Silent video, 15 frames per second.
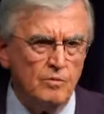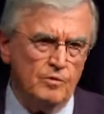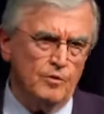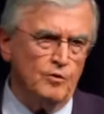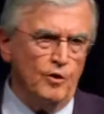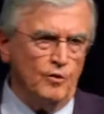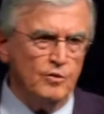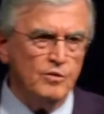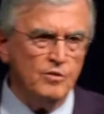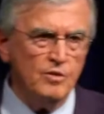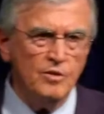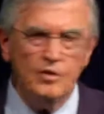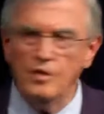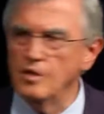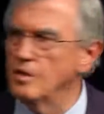You don't.
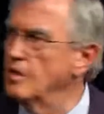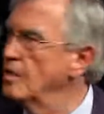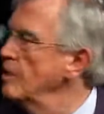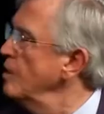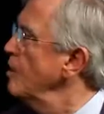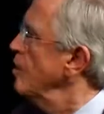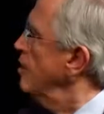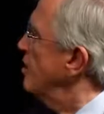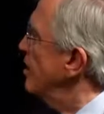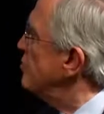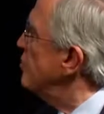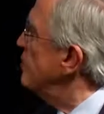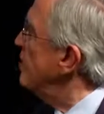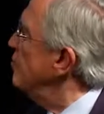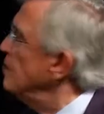
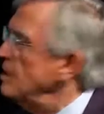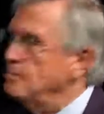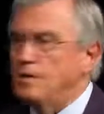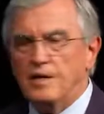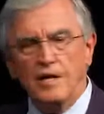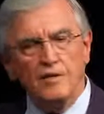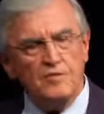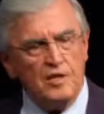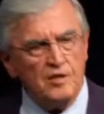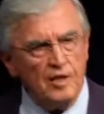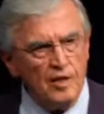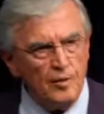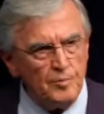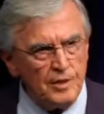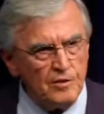That's what I mean by
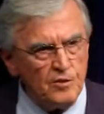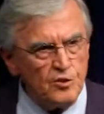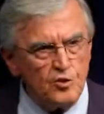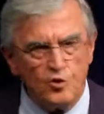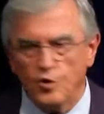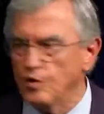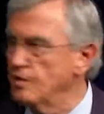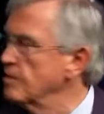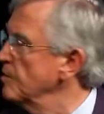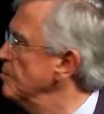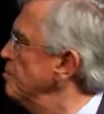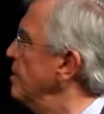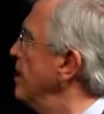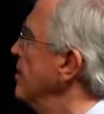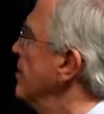everything had been destroyed
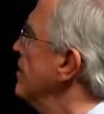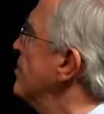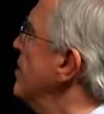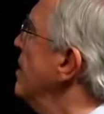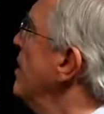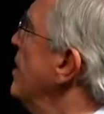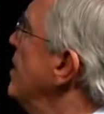and buried.